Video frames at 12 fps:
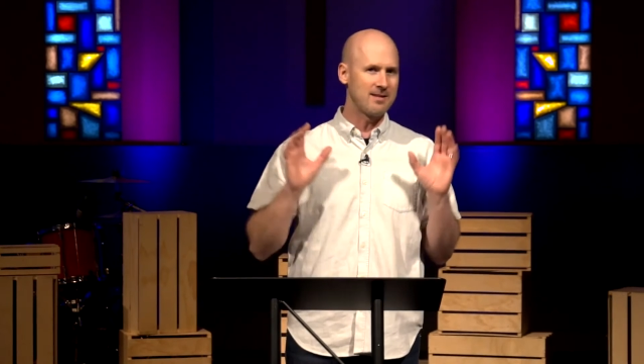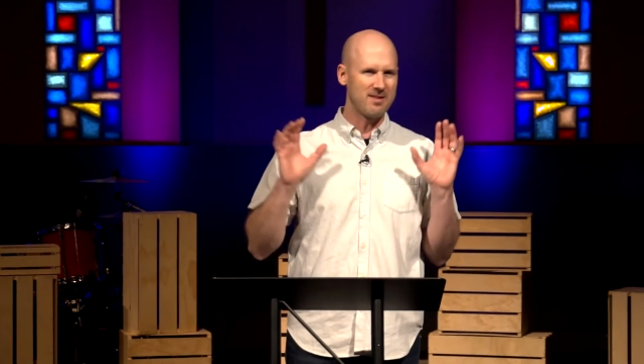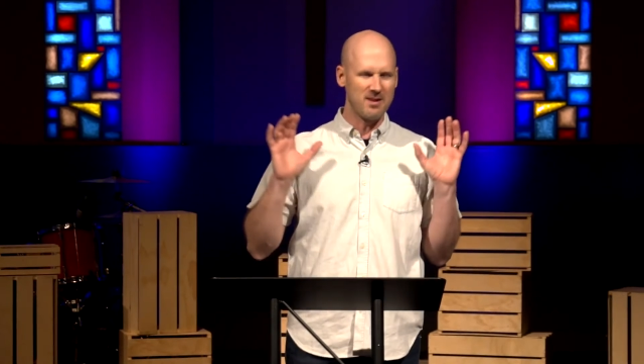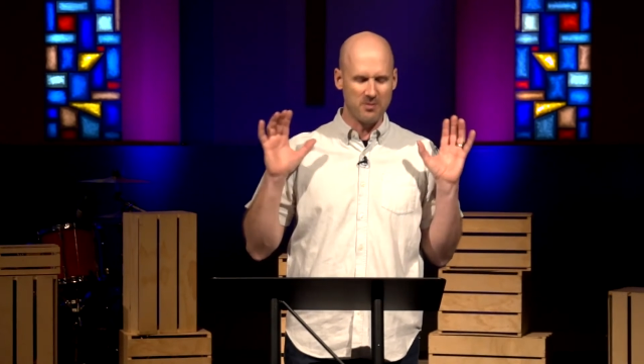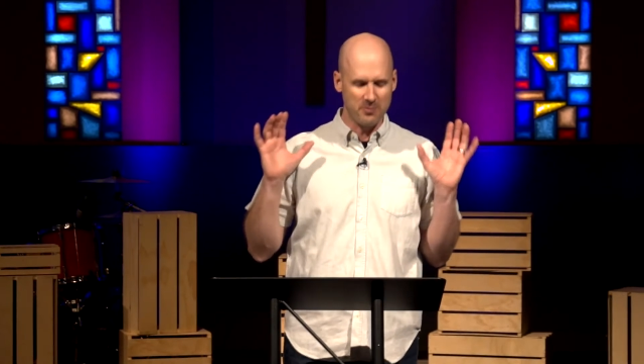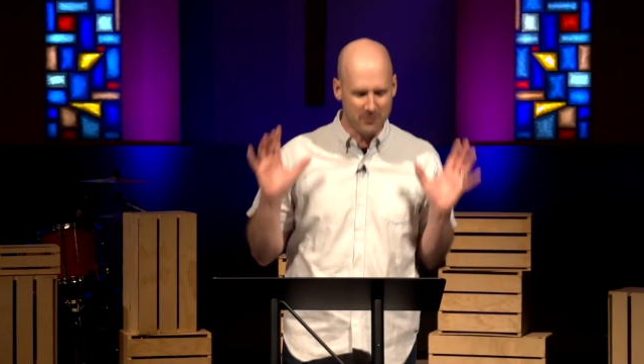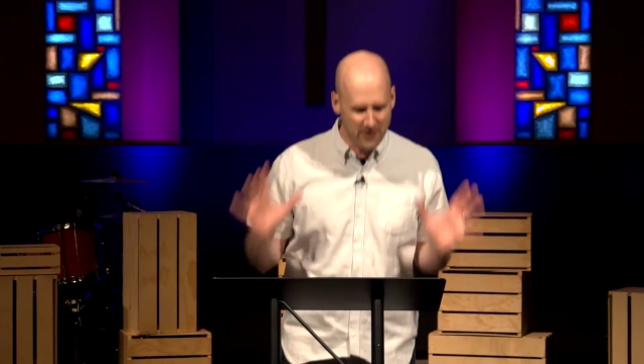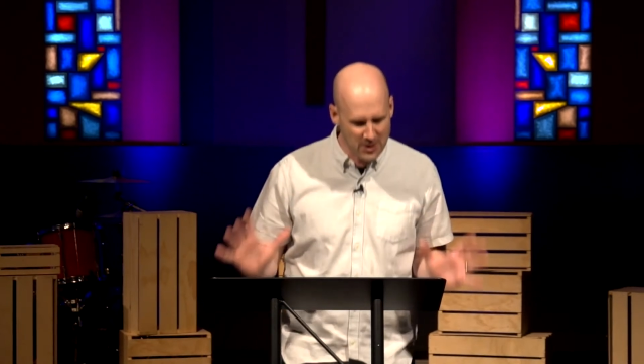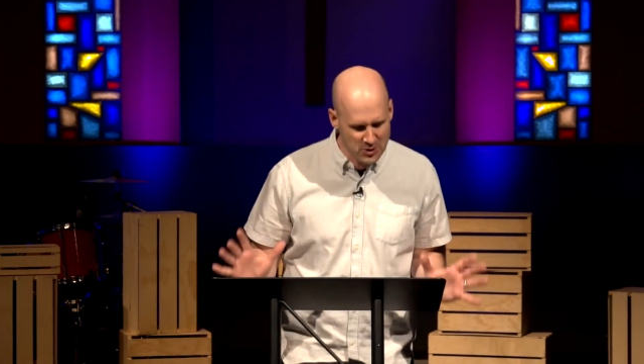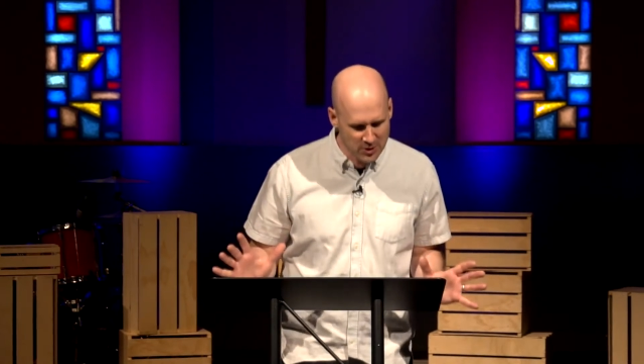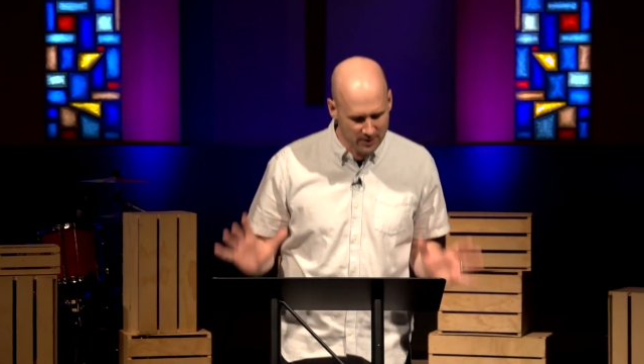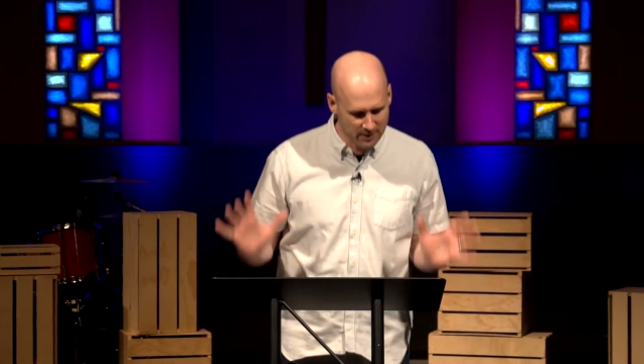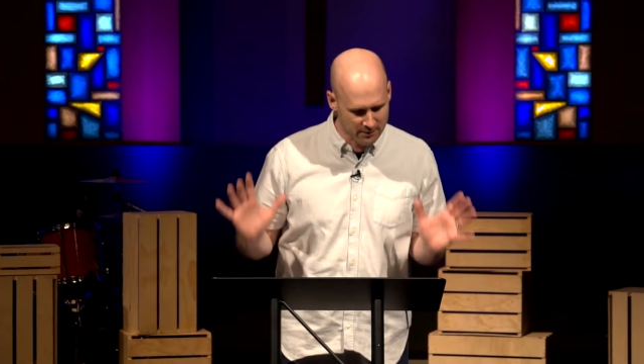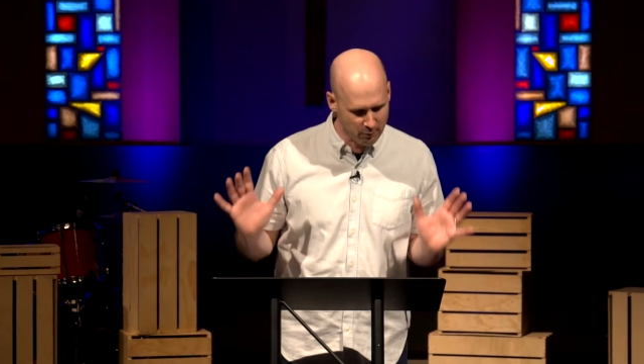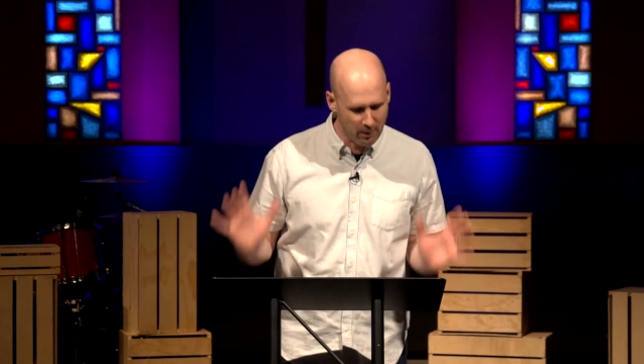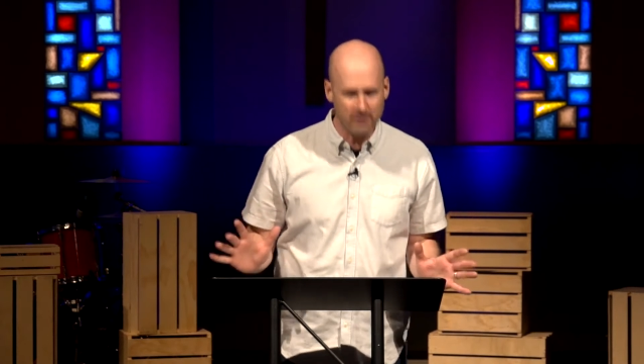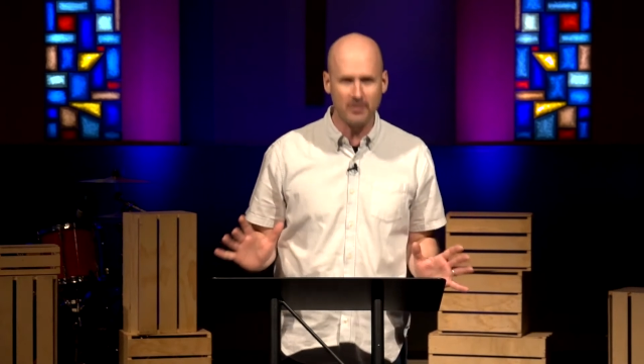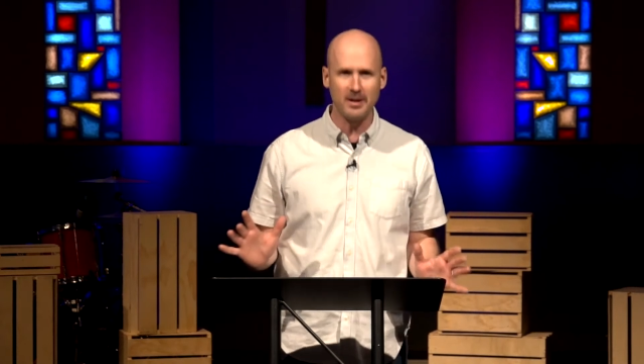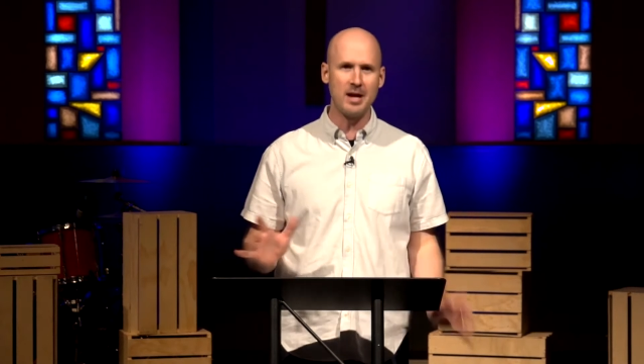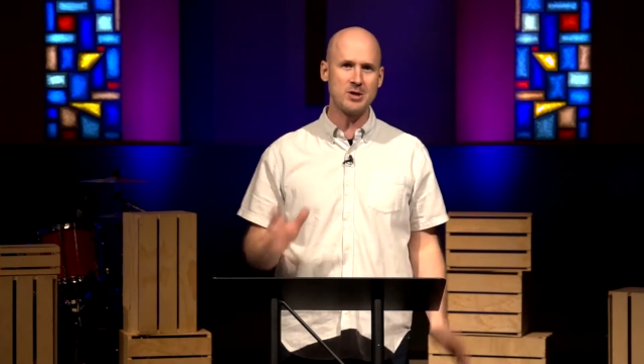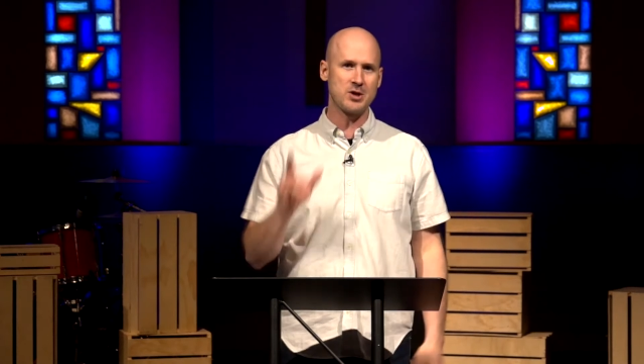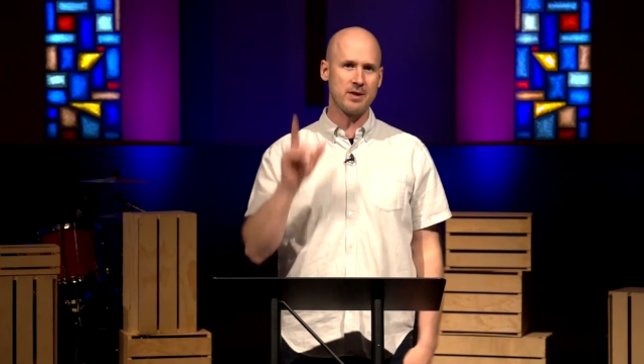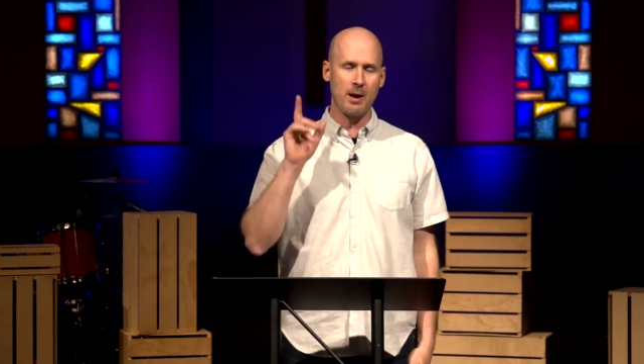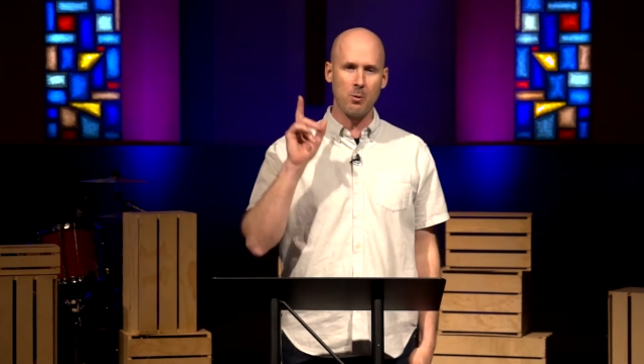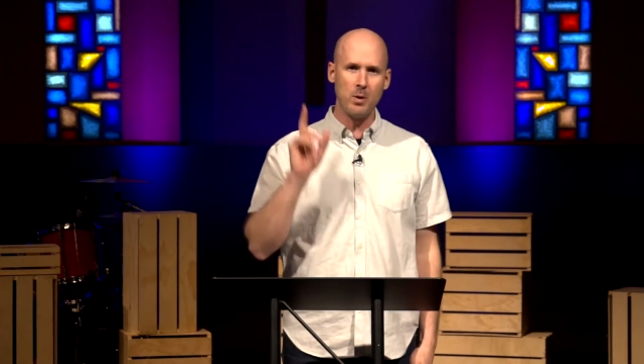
It's this vision of revelation that